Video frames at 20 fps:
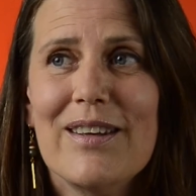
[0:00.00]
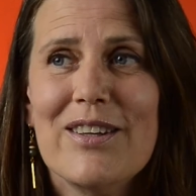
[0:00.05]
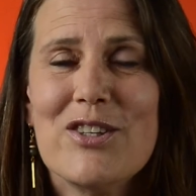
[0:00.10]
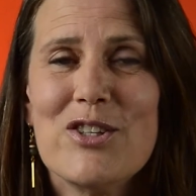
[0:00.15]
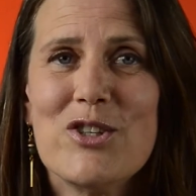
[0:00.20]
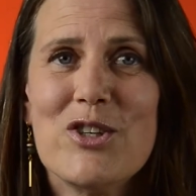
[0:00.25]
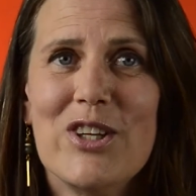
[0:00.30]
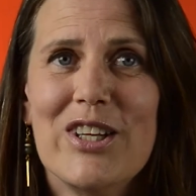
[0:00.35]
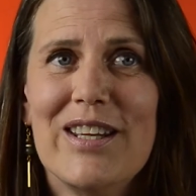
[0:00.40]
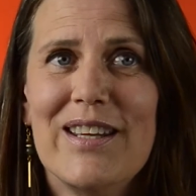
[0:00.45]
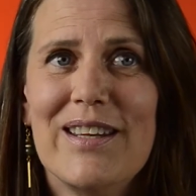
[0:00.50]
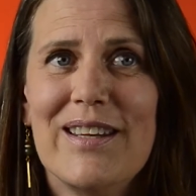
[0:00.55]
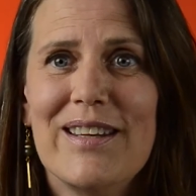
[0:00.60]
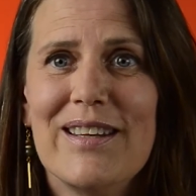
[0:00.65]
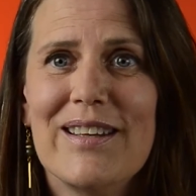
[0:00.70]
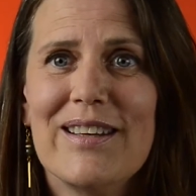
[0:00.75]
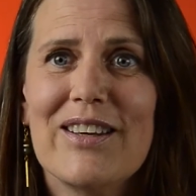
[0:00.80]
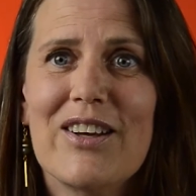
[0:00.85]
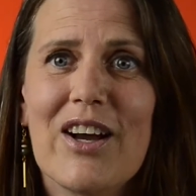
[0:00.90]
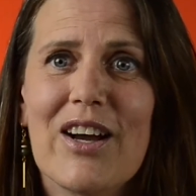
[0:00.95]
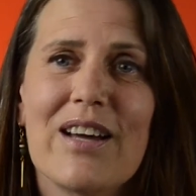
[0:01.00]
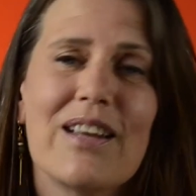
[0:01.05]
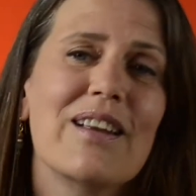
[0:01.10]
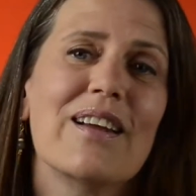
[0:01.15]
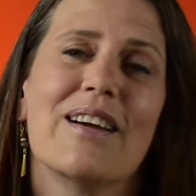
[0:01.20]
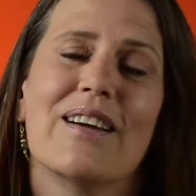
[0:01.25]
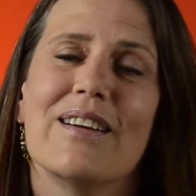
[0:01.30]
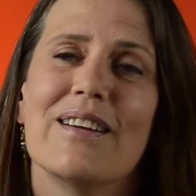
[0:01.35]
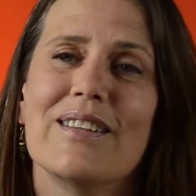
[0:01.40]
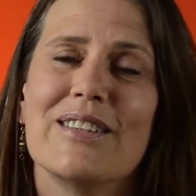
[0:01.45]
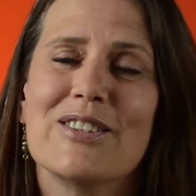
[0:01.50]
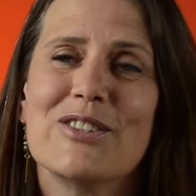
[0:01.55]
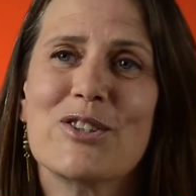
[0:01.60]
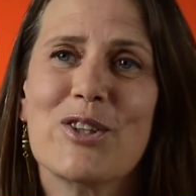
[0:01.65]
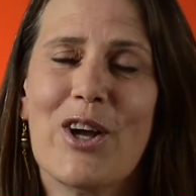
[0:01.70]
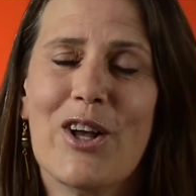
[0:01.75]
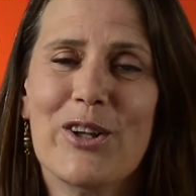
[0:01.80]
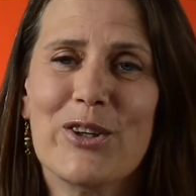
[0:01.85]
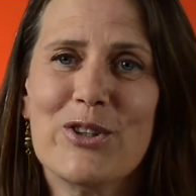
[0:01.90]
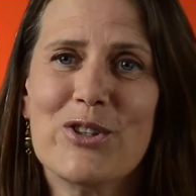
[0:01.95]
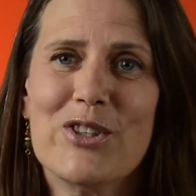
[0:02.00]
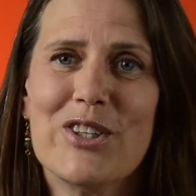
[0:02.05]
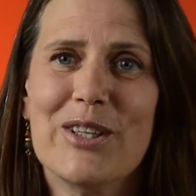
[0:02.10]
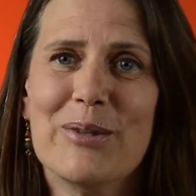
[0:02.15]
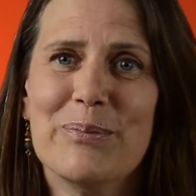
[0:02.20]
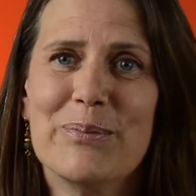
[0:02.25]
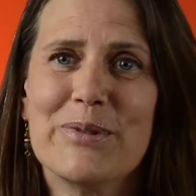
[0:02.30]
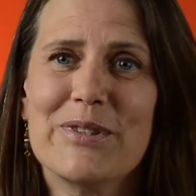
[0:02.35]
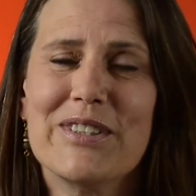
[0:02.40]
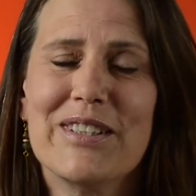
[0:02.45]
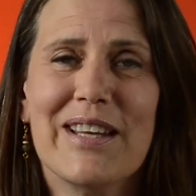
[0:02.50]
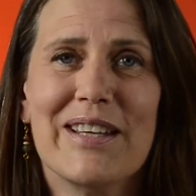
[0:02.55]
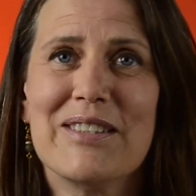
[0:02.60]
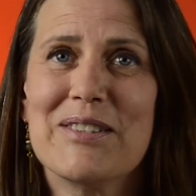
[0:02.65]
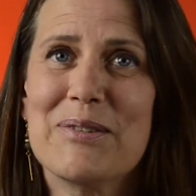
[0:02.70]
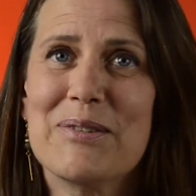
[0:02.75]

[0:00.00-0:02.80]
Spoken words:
She got scholarships